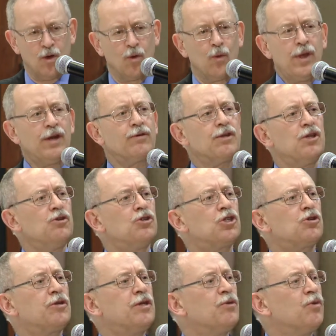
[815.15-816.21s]
We don't
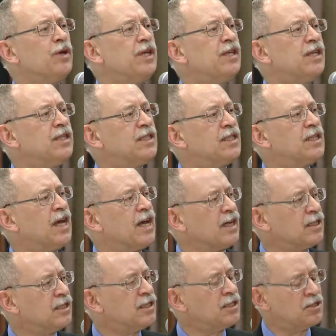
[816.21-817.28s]
usually read these
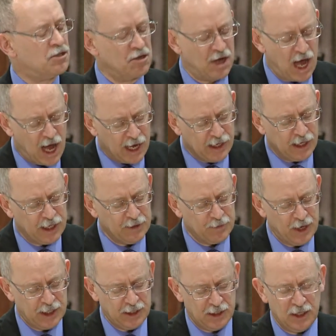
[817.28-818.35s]
texts to highlight
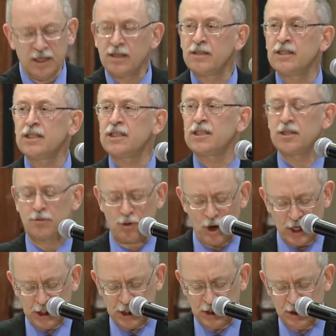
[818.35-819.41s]
mental illness,
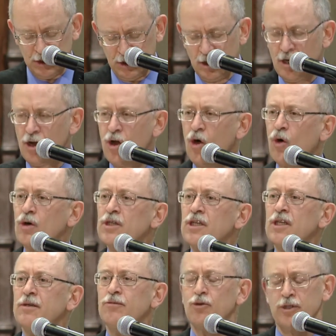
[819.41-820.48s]
depression, or
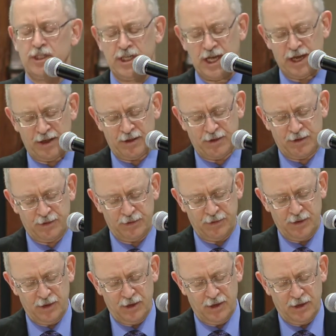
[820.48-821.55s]
deliberate death
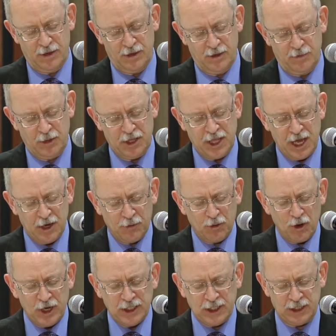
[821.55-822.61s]
but they are
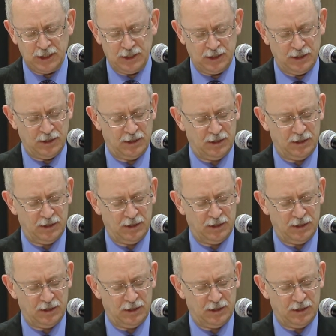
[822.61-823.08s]
present.